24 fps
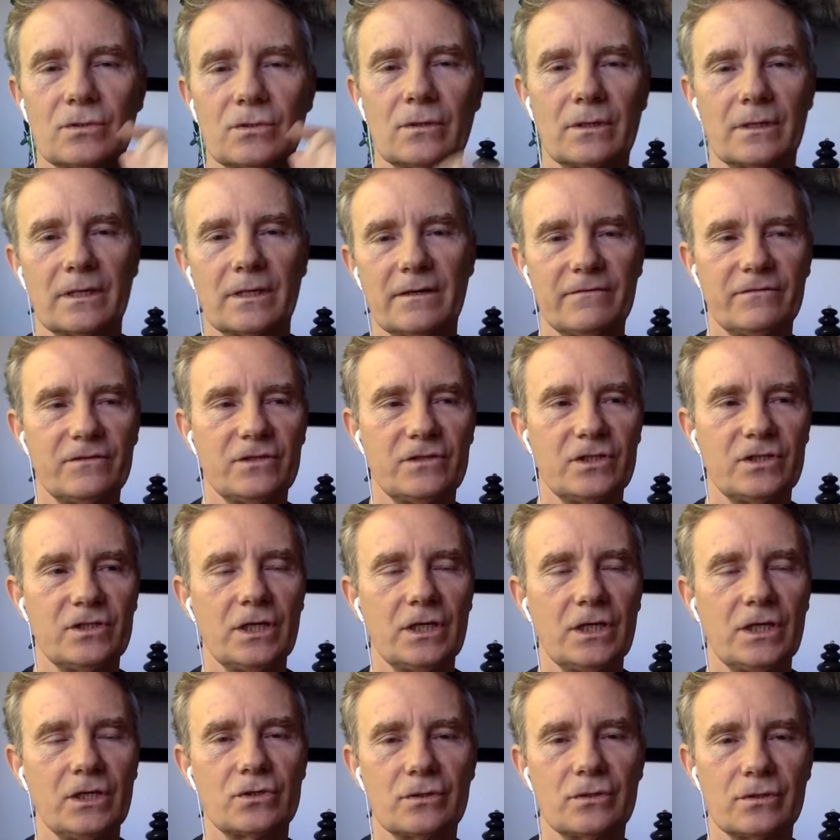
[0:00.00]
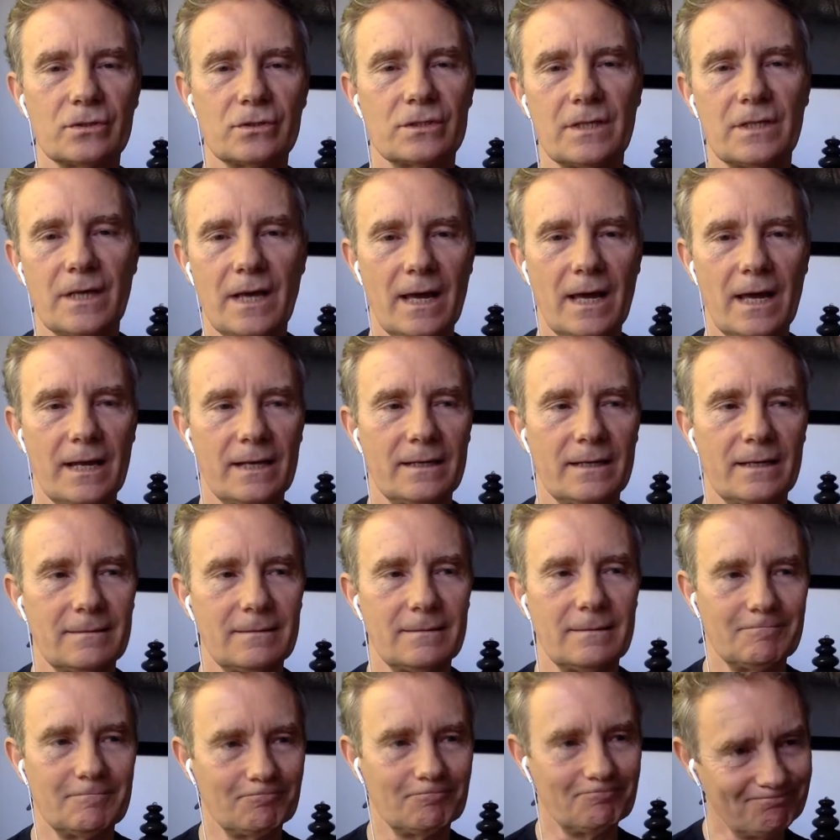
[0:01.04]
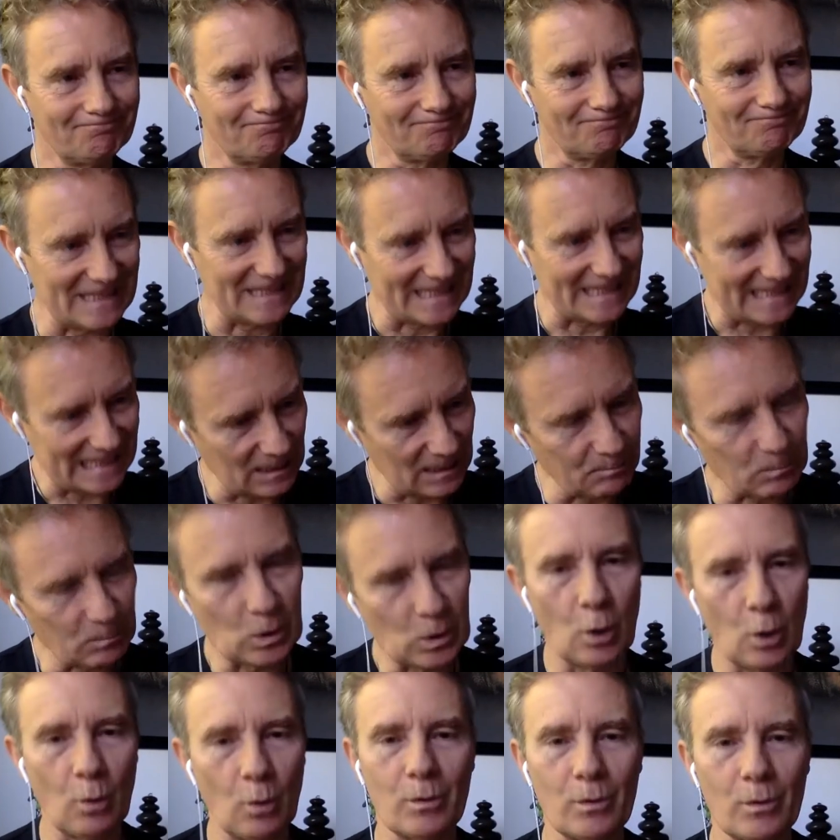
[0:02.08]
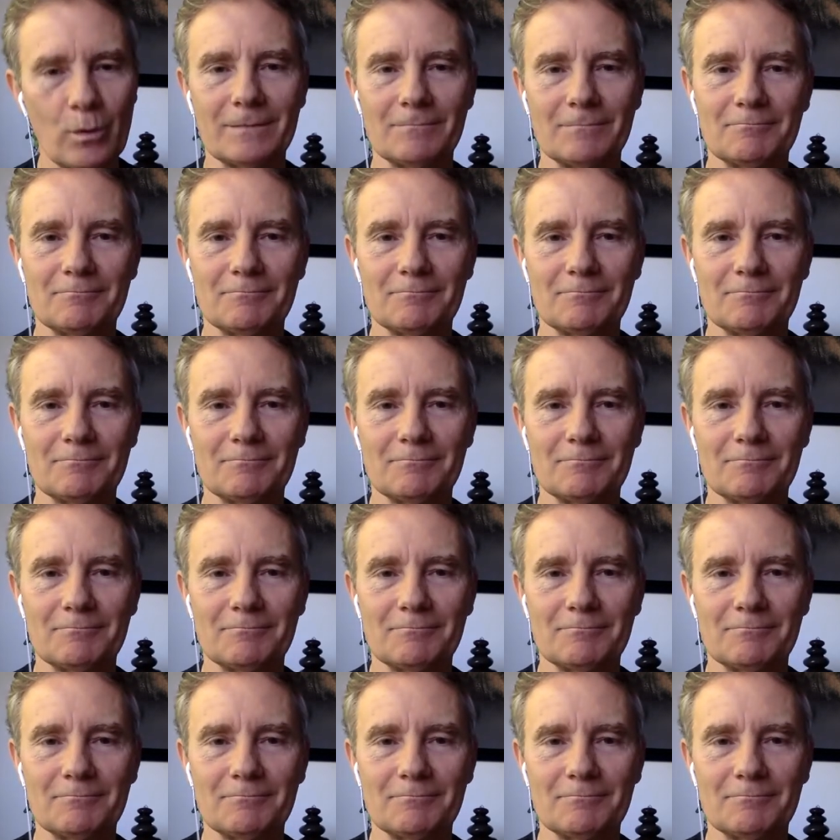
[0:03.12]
of give teachers that to keep going.